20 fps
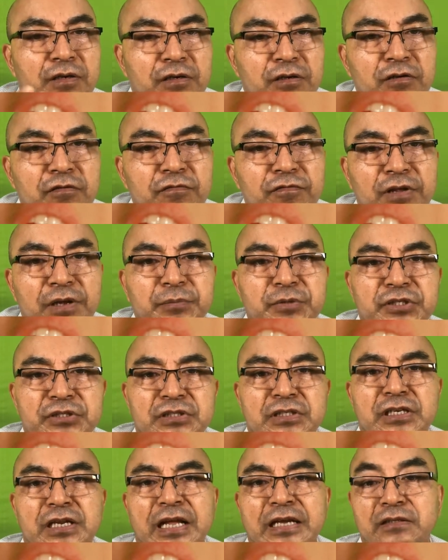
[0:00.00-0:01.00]

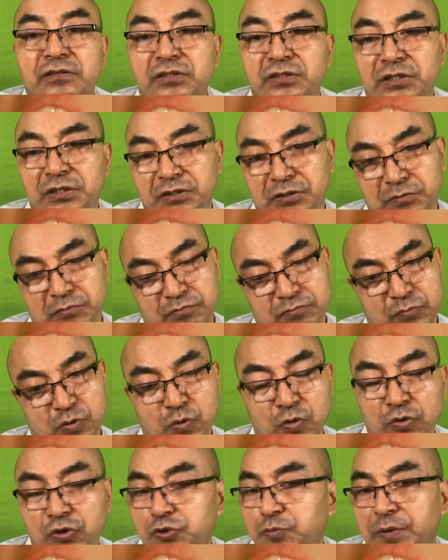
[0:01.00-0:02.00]
inflammation, like say,
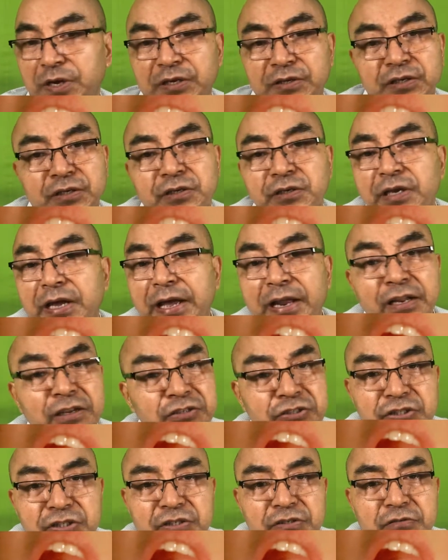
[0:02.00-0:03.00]
caused by
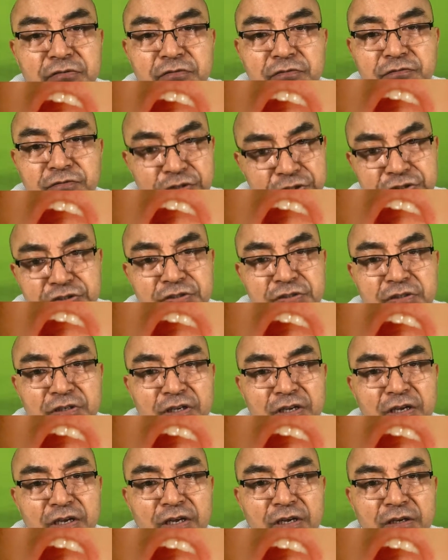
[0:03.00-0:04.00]
allergy first,
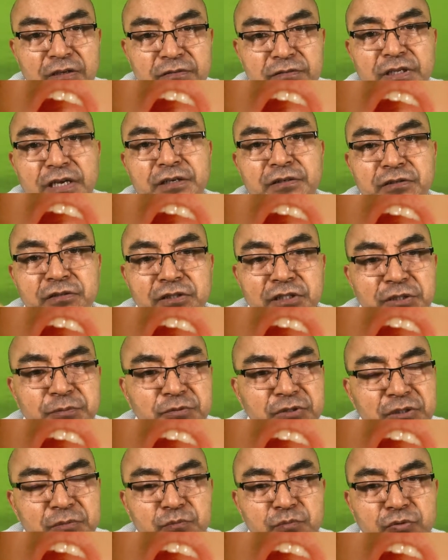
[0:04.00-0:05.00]
then give
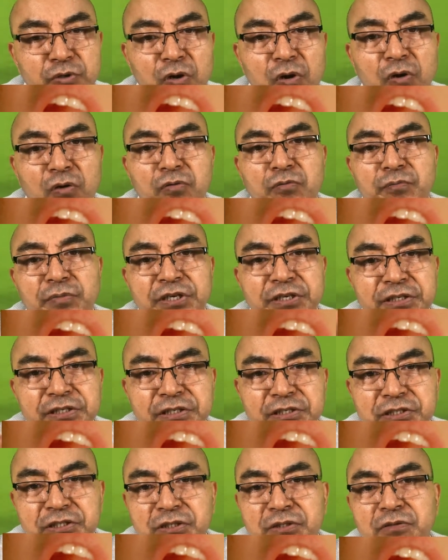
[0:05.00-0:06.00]
some prolonged
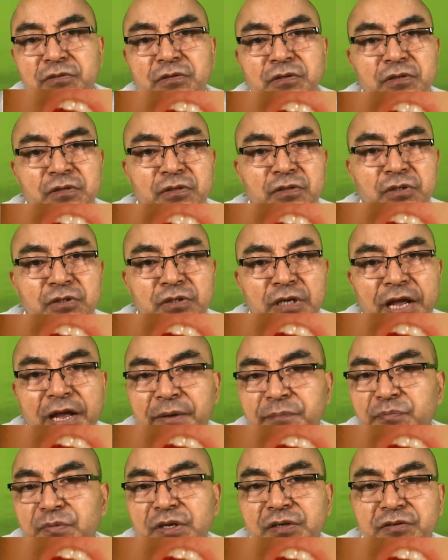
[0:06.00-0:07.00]
medication
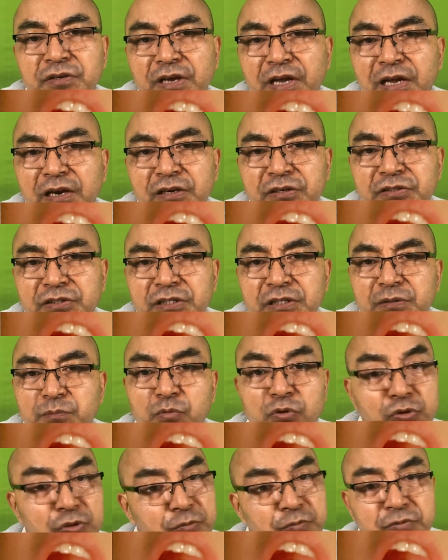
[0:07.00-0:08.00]
aimed at allergy.
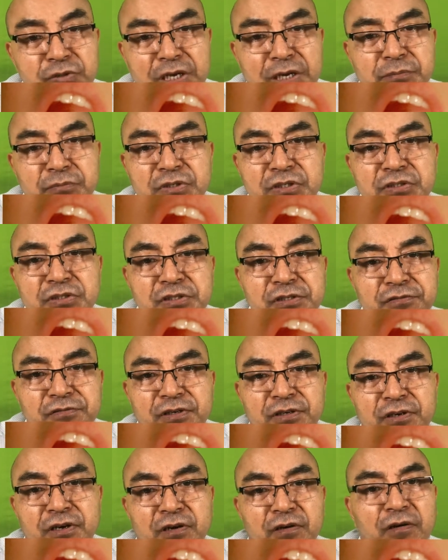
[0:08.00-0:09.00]
Most of the time, these
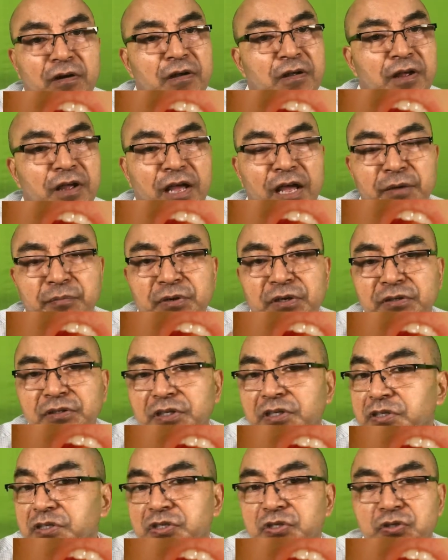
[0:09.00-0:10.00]
children are having
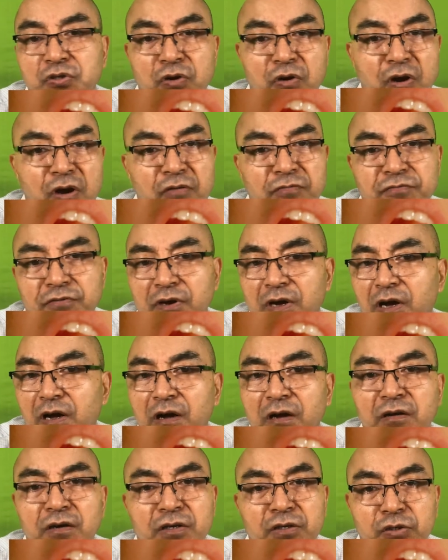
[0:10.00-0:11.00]
this sort
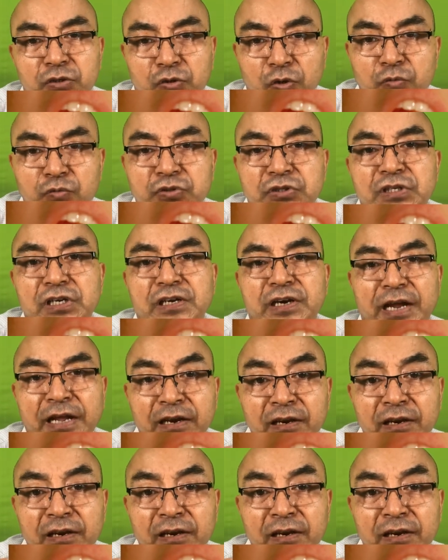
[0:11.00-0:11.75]
of tonsillar